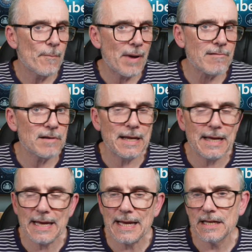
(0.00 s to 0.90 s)

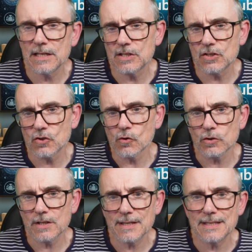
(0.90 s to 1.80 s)
apparently it has
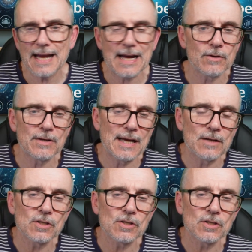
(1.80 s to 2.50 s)
sorted this out now.